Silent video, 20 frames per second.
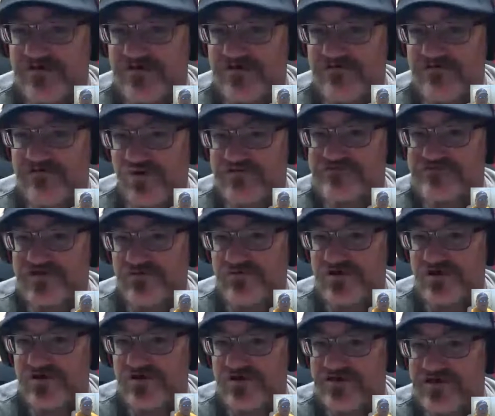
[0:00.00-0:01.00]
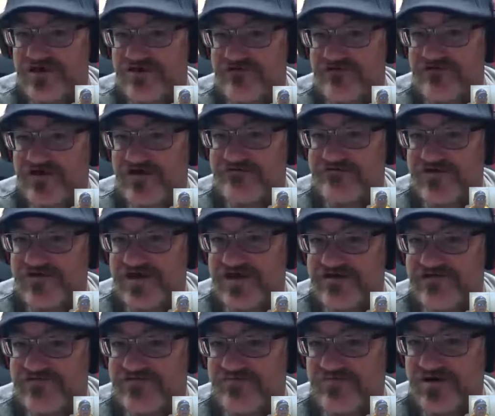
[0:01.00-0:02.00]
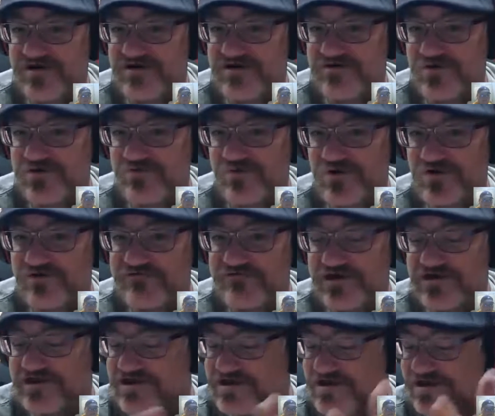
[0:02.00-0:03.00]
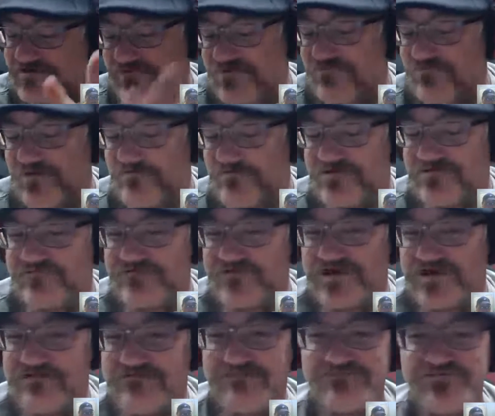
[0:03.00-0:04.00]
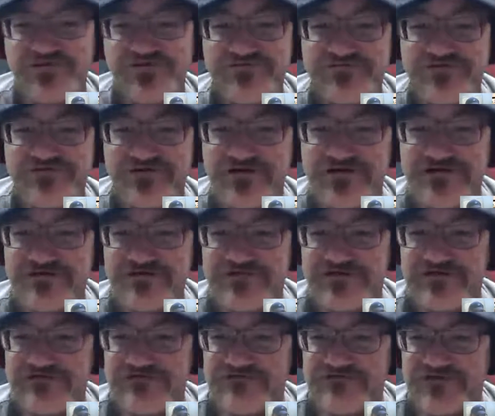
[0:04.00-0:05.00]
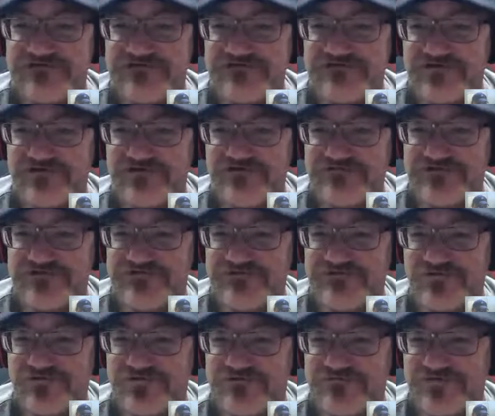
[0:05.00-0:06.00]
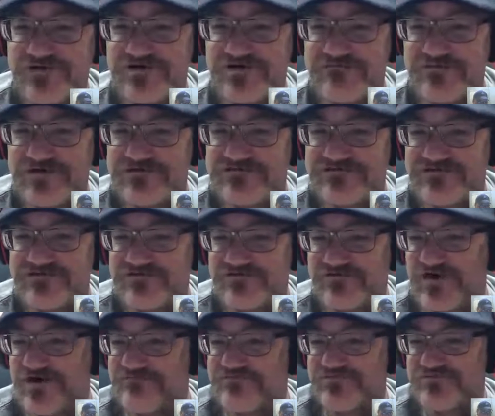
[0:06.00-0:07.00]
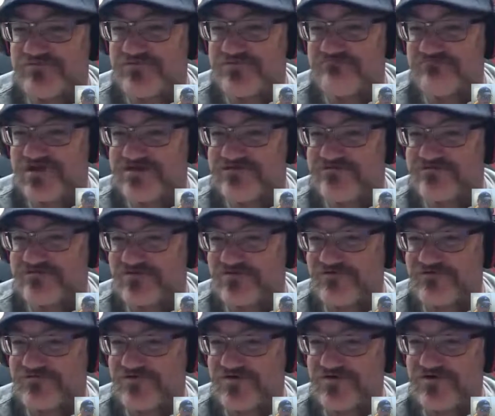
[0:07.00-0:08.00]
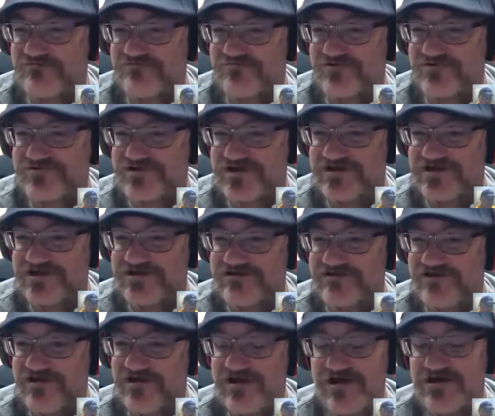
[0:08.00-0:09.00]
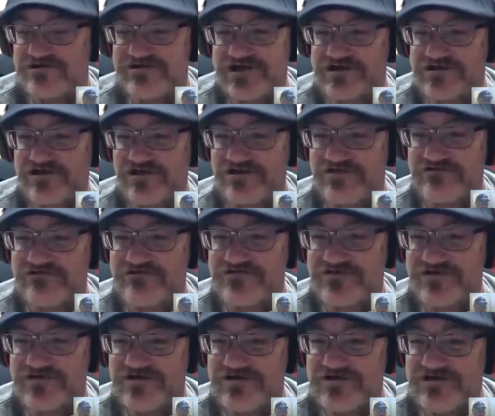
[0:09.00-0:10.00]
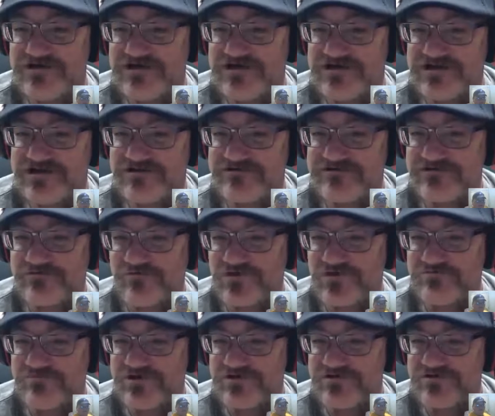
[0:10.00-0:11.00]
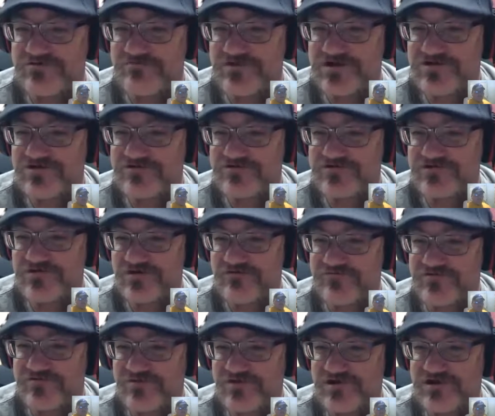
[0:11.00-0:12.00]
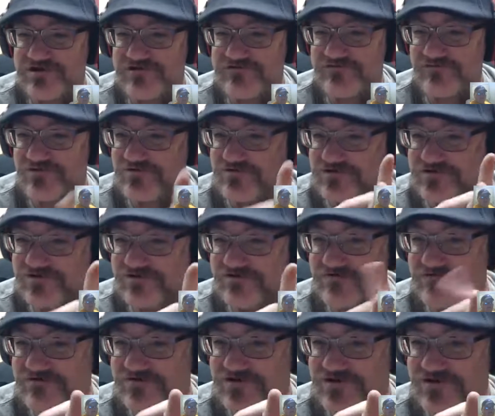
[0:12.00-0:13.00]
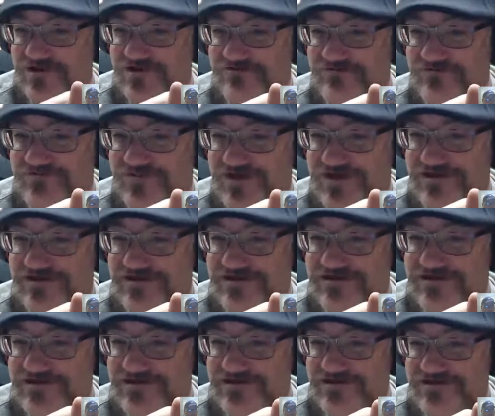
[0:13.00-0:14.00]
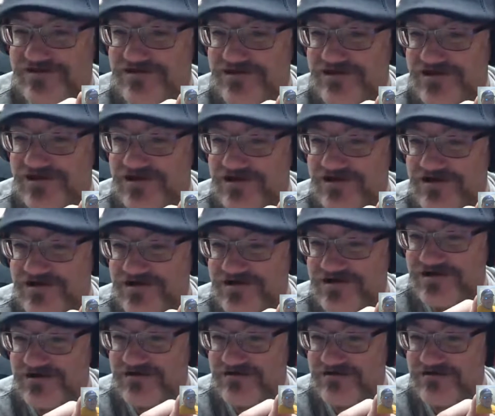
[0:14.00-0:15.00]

what's going on in the outside chat, Inspired Woodworks, I can never remember his name, I'm so sorry, he says, hey Charles, I scored a very vintage Craftsman pin scroll saw for $10, It actually works better than my other two. I'm surprised. Well, good luck with that. But